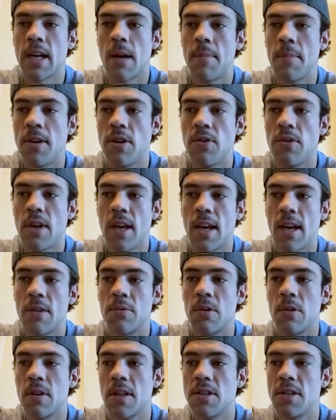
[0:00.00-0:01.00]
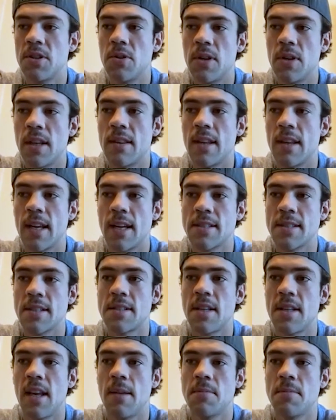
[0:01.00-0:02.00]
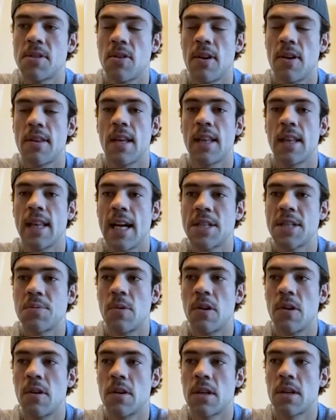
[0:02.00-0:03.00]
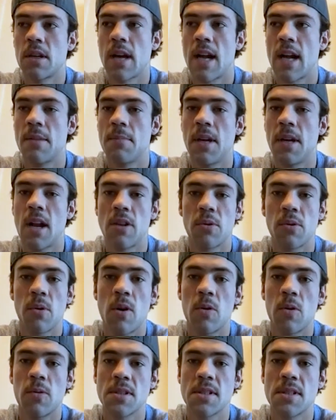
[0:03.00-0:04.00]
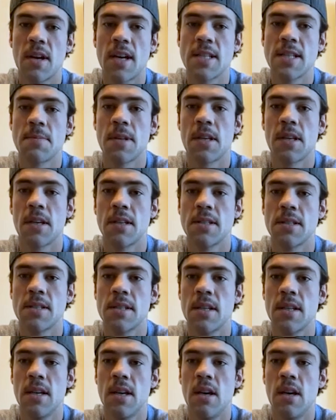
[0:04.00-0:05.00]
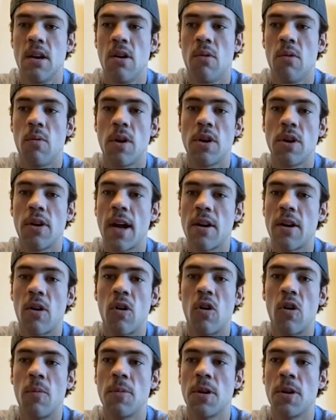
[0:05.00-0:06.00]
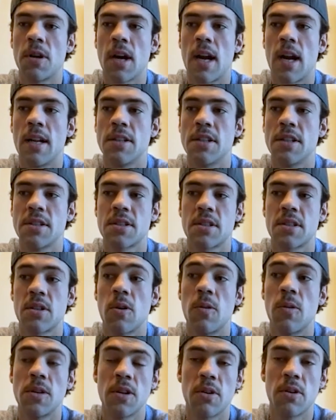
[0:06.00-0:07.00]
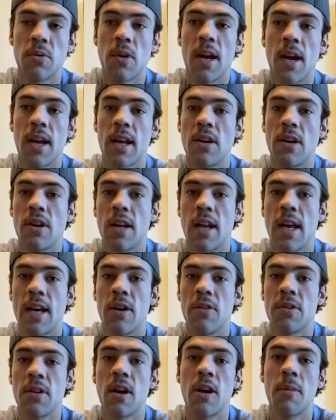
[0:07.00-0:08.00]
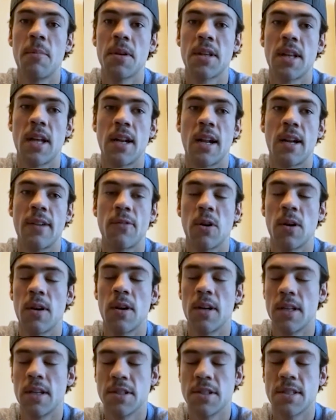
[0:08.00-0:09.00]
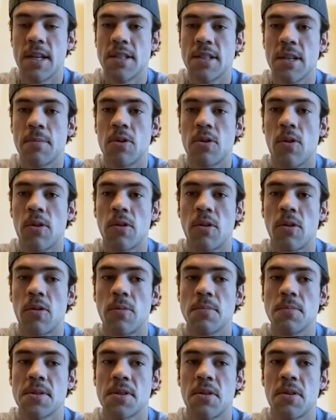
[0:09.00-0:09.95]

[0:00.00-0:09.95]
I mean, you can't really do anything as a team. So I think that's where kind of being on the road was nice, because when you're at home, you're kind of just going to the rink and you can hang out there, but then everyone just ends up going home.